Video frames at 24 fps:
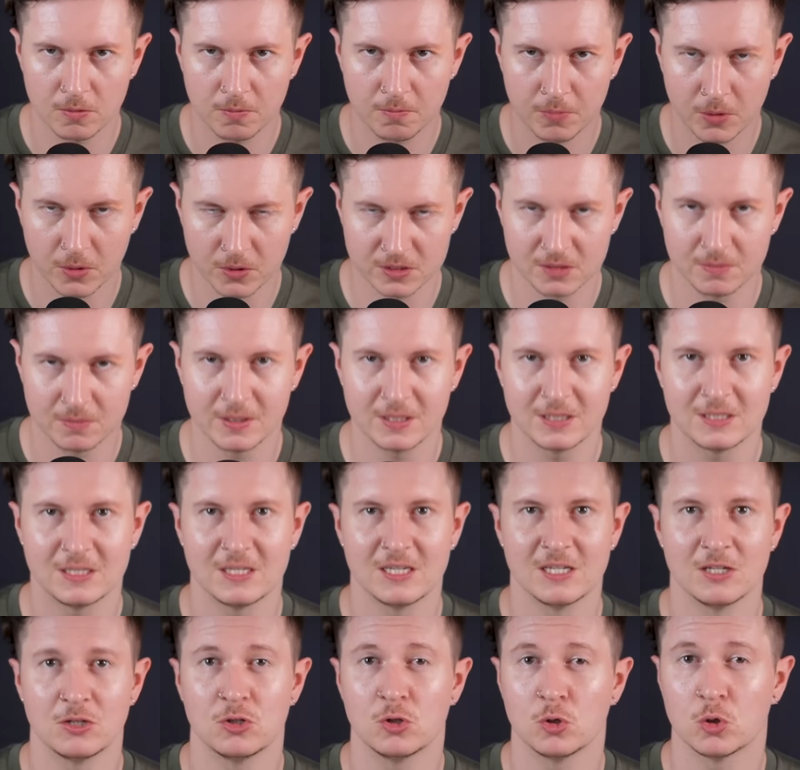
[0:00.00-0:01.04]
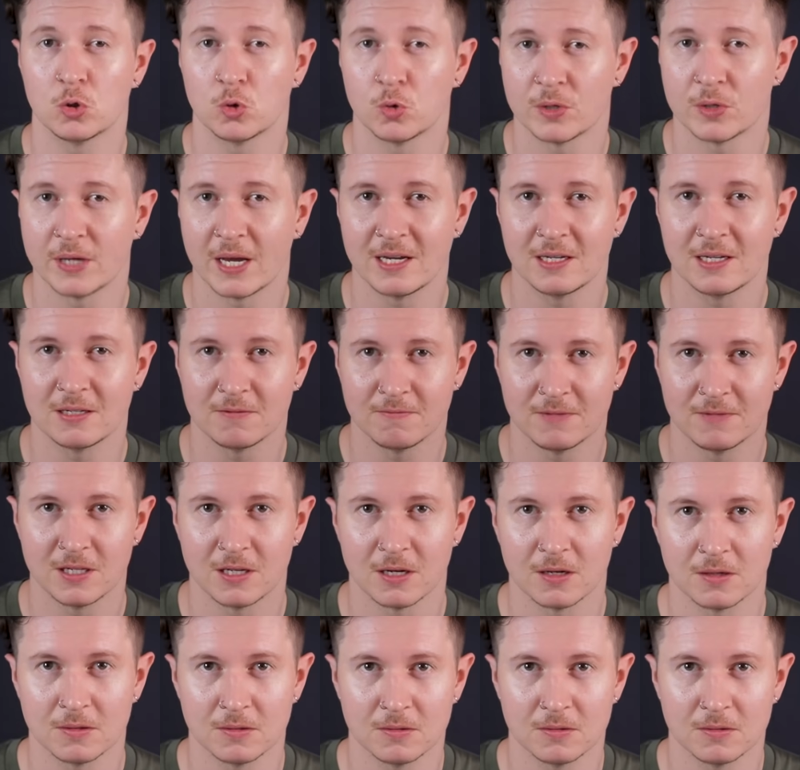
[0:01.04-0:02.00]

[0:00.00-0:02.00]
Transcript: possibility to create video.